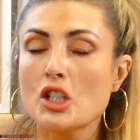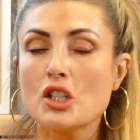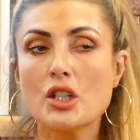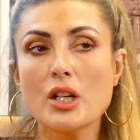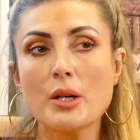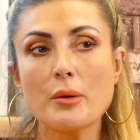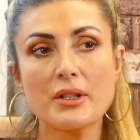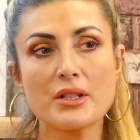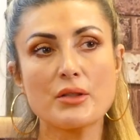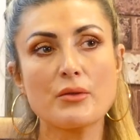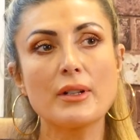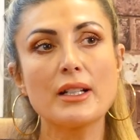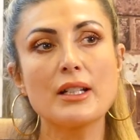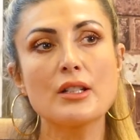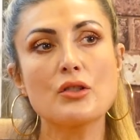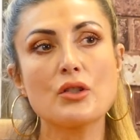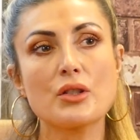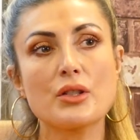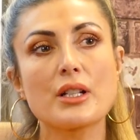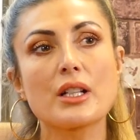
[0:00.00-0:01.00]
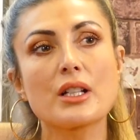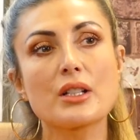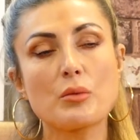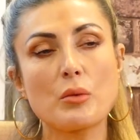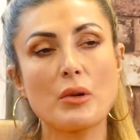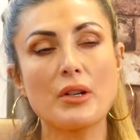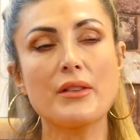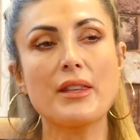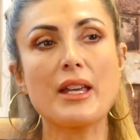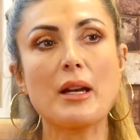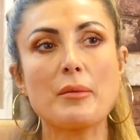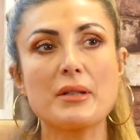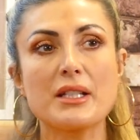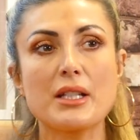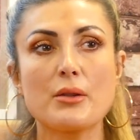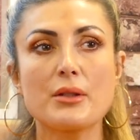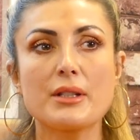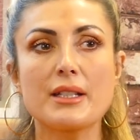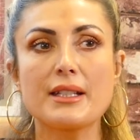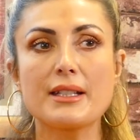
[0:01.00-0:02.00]
Do you know what's really interesting? Because one of the
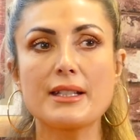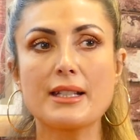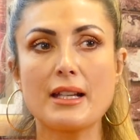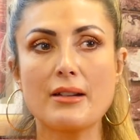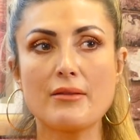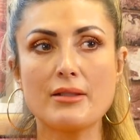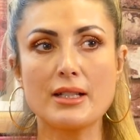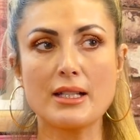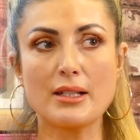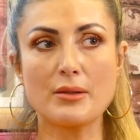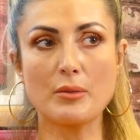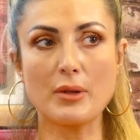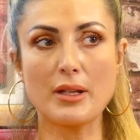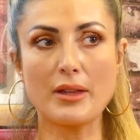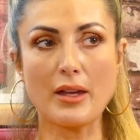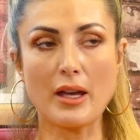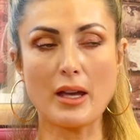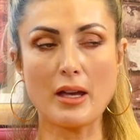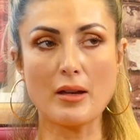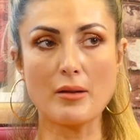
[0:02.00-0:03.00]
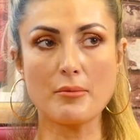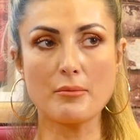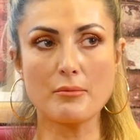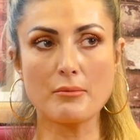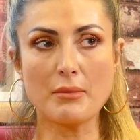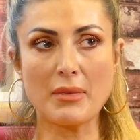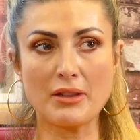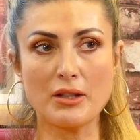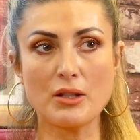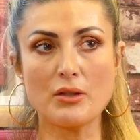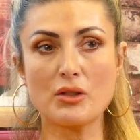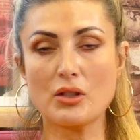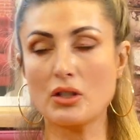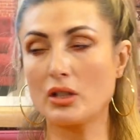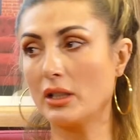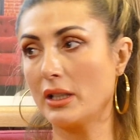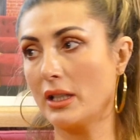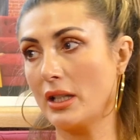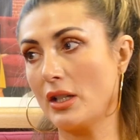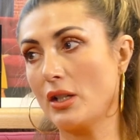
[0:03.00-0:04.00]
episodes of this series is with Matthew
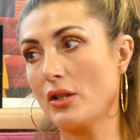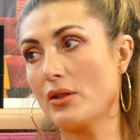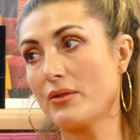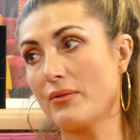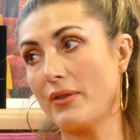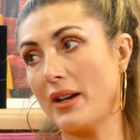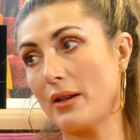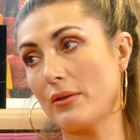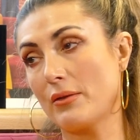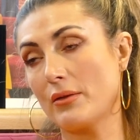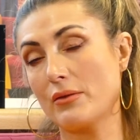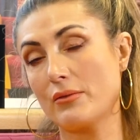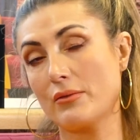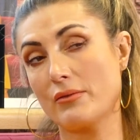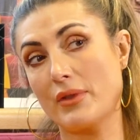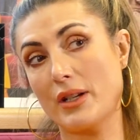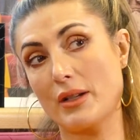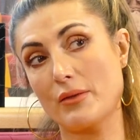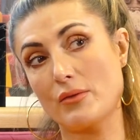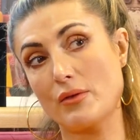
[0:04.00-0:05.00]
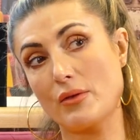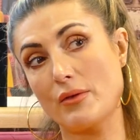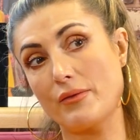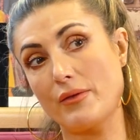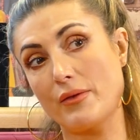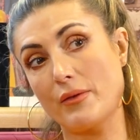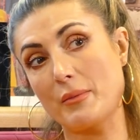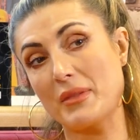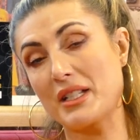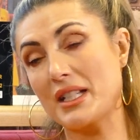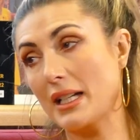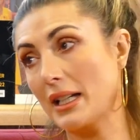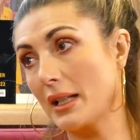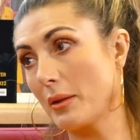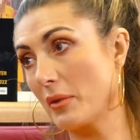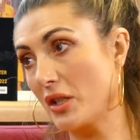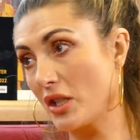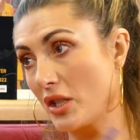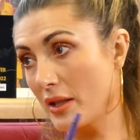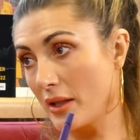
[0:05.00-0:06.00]
Scullion, who's founder of
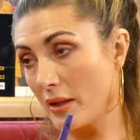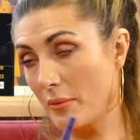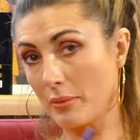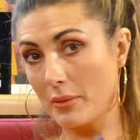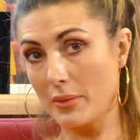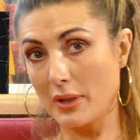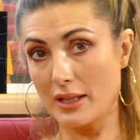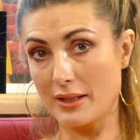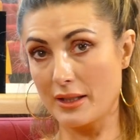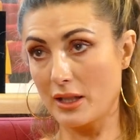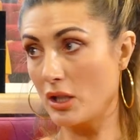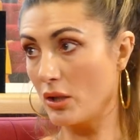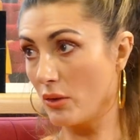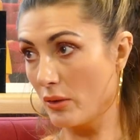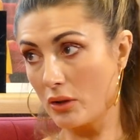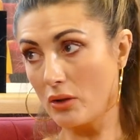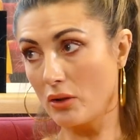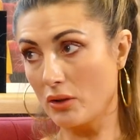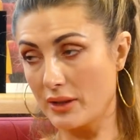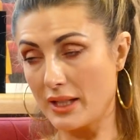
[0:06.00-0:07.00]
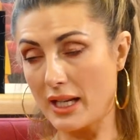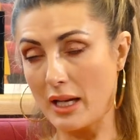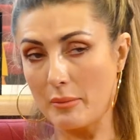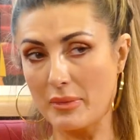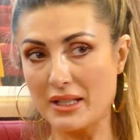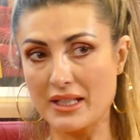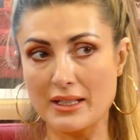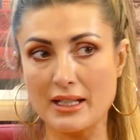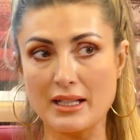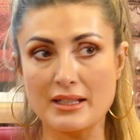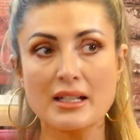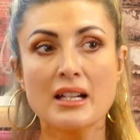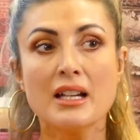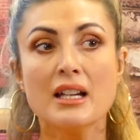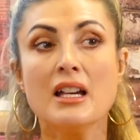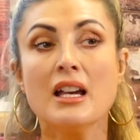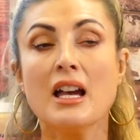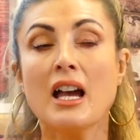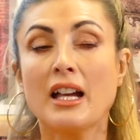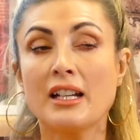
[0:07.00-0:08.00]
Monetising, which is a unicorn type business,
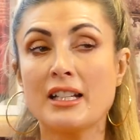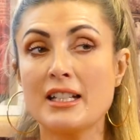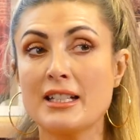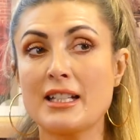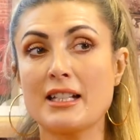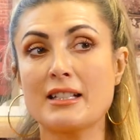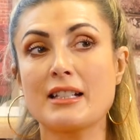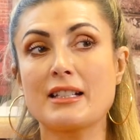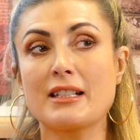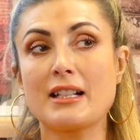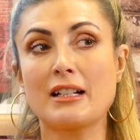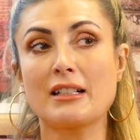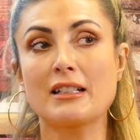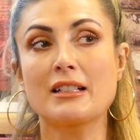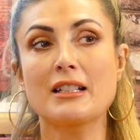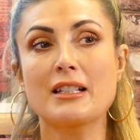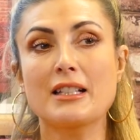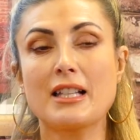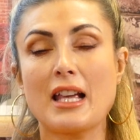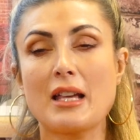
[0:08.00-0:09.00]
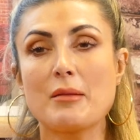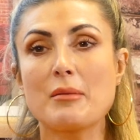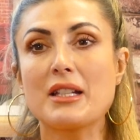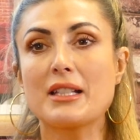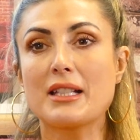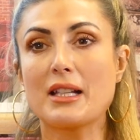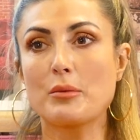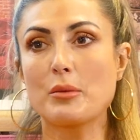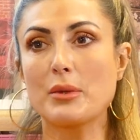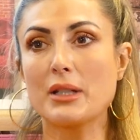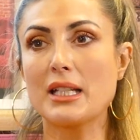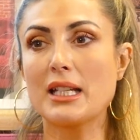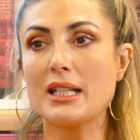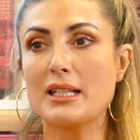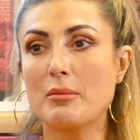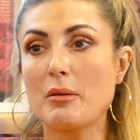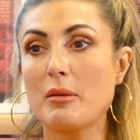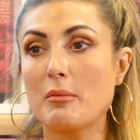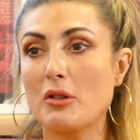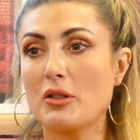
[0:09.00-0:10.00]
and he says exactly the same. He said we need
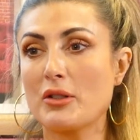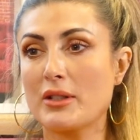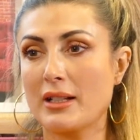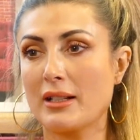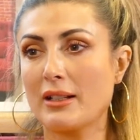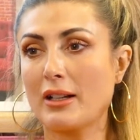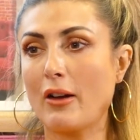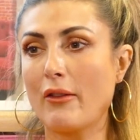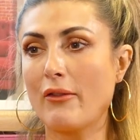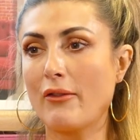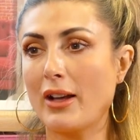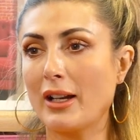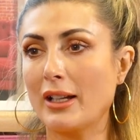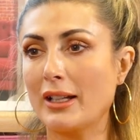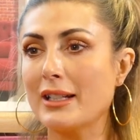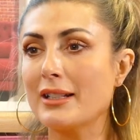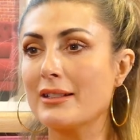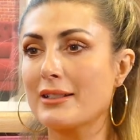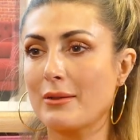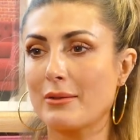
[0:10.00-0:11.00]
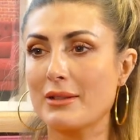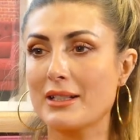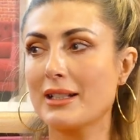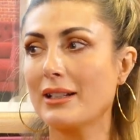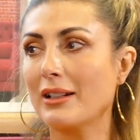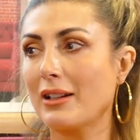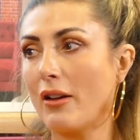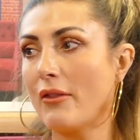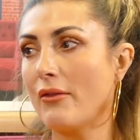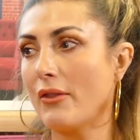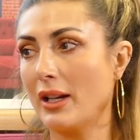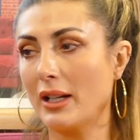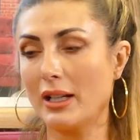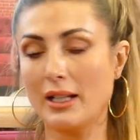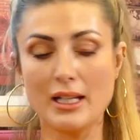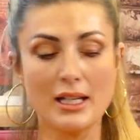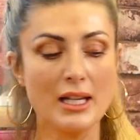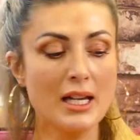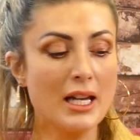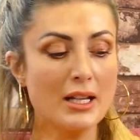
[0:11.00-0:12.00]
to be more Silicon Valley. So in Silicon
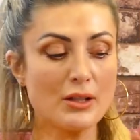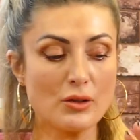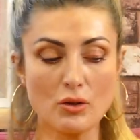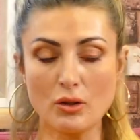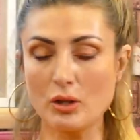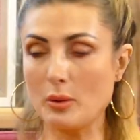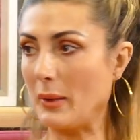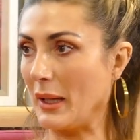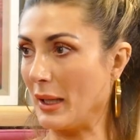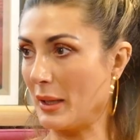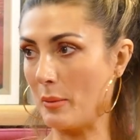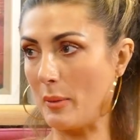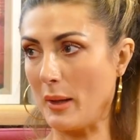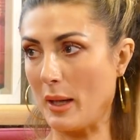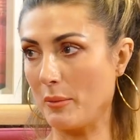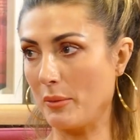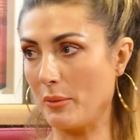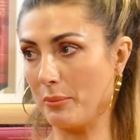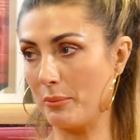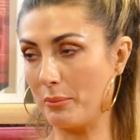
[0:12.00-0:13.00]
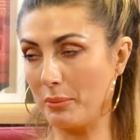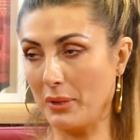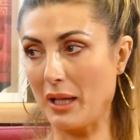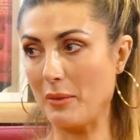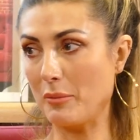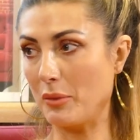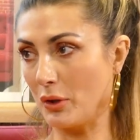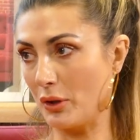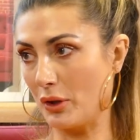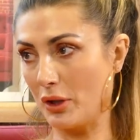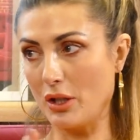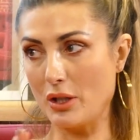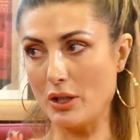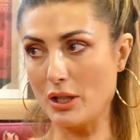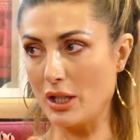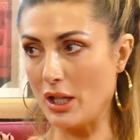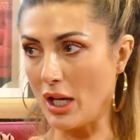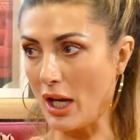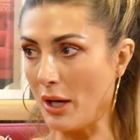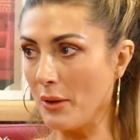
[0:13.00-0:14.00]
Valley, it's all about your black book and who
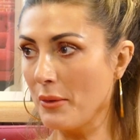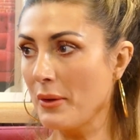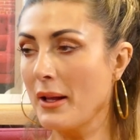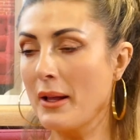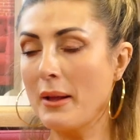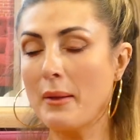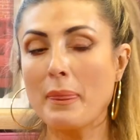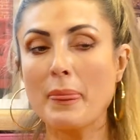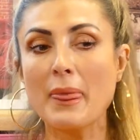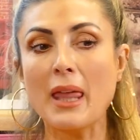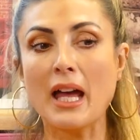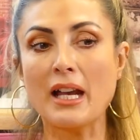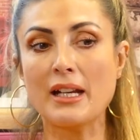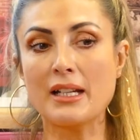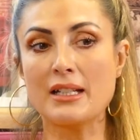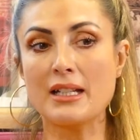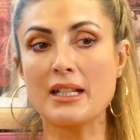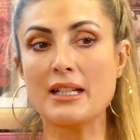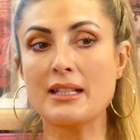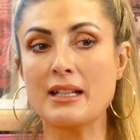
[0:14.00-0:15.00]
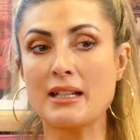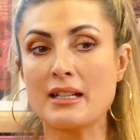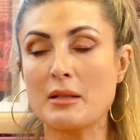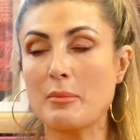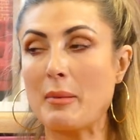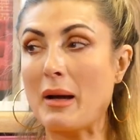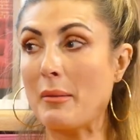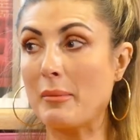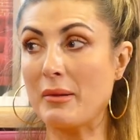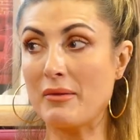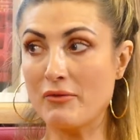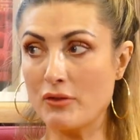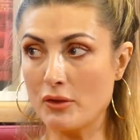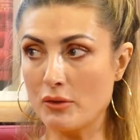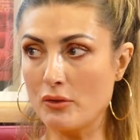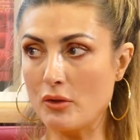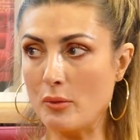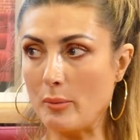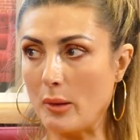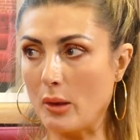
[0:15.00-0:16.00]
you know. And he said it's about being
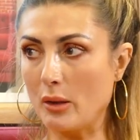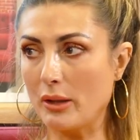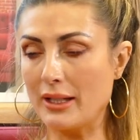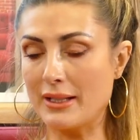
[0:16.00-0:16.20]
vulnerable.